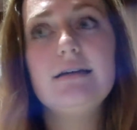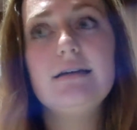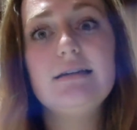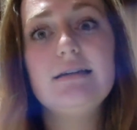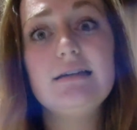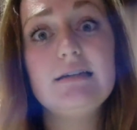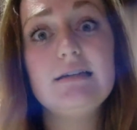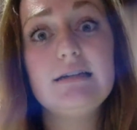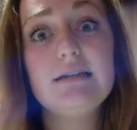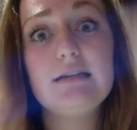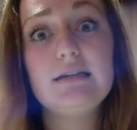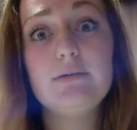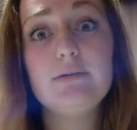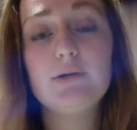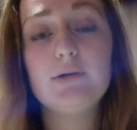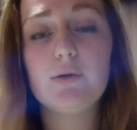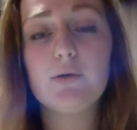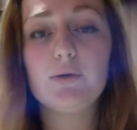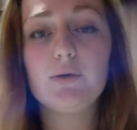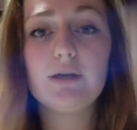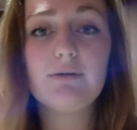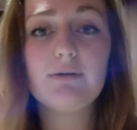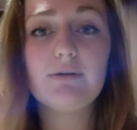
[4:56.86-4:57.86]
we don't
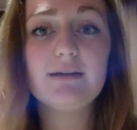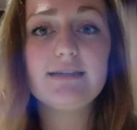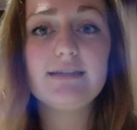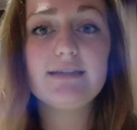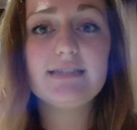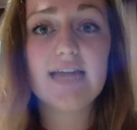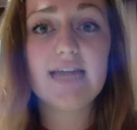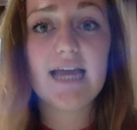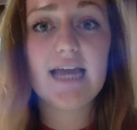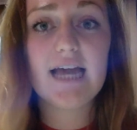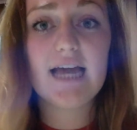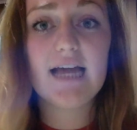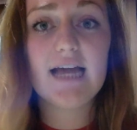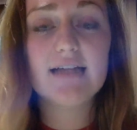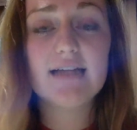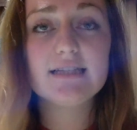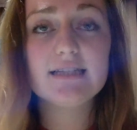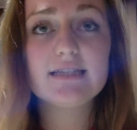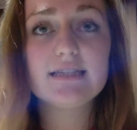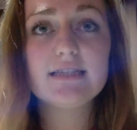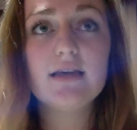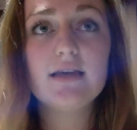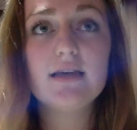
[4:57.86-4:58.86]
really want to
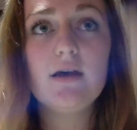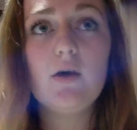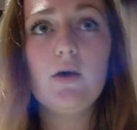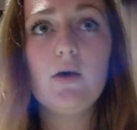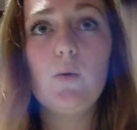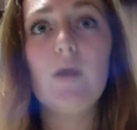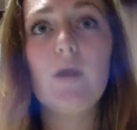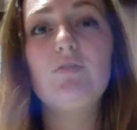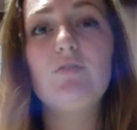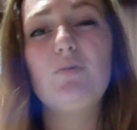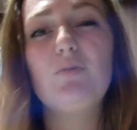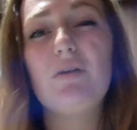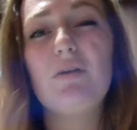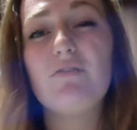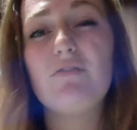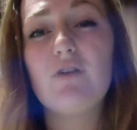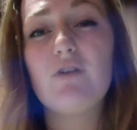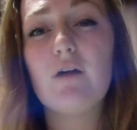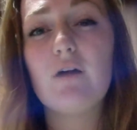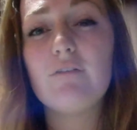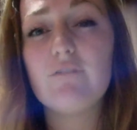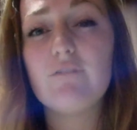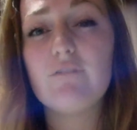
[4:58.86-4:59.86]
dance. We have to wait for
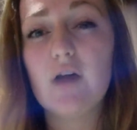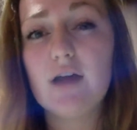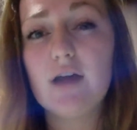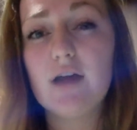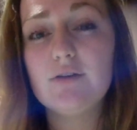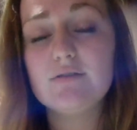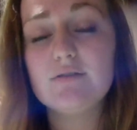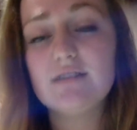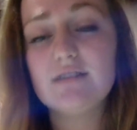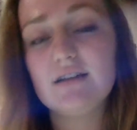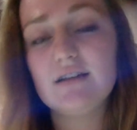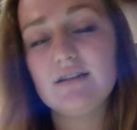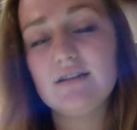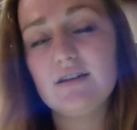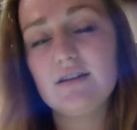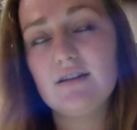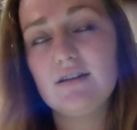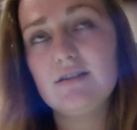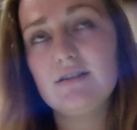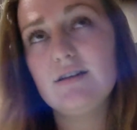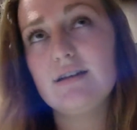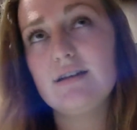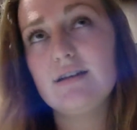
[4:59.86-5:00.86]
our friend who's not done
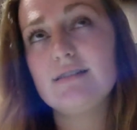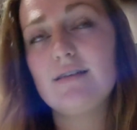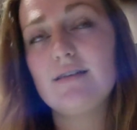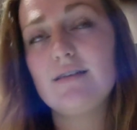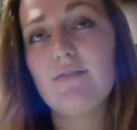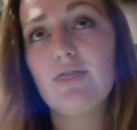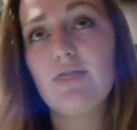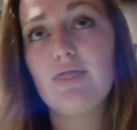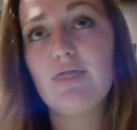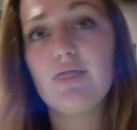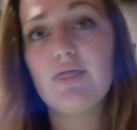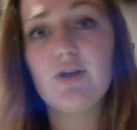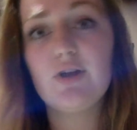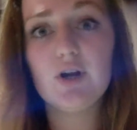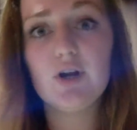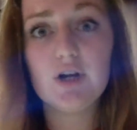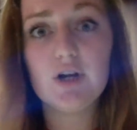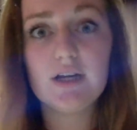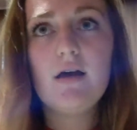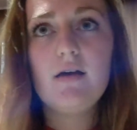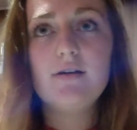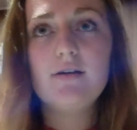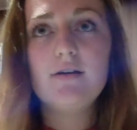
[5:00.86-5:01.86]
until like
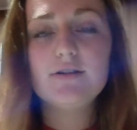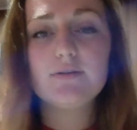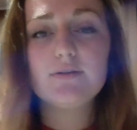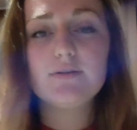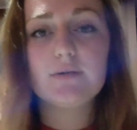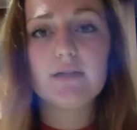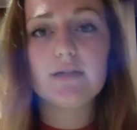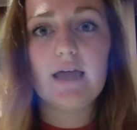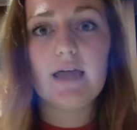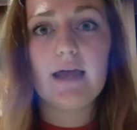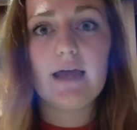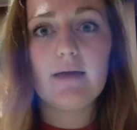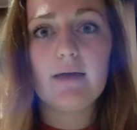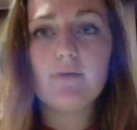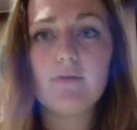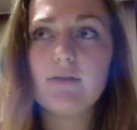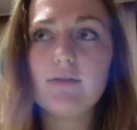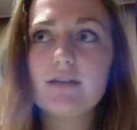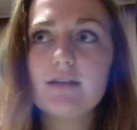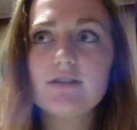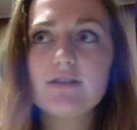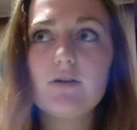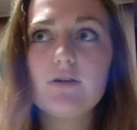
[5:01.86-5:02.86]
7:30. So we're like,
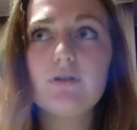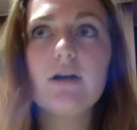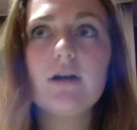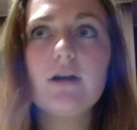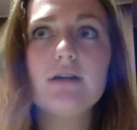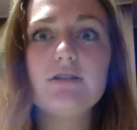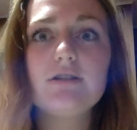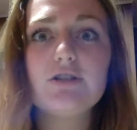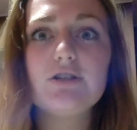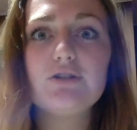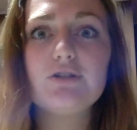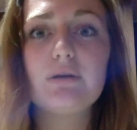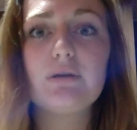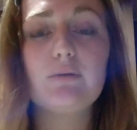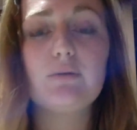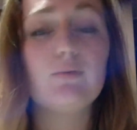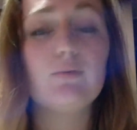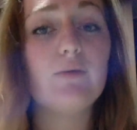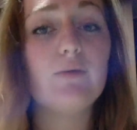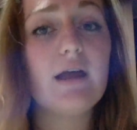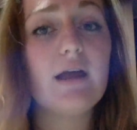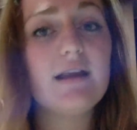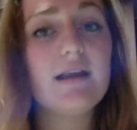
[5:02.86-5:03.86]
let's go across the street.
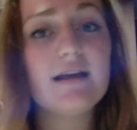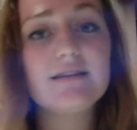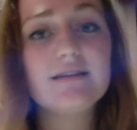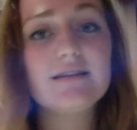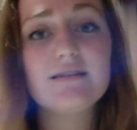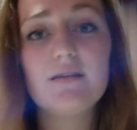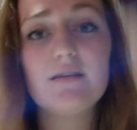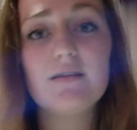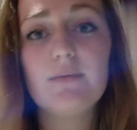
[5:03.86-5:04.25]
Right next to the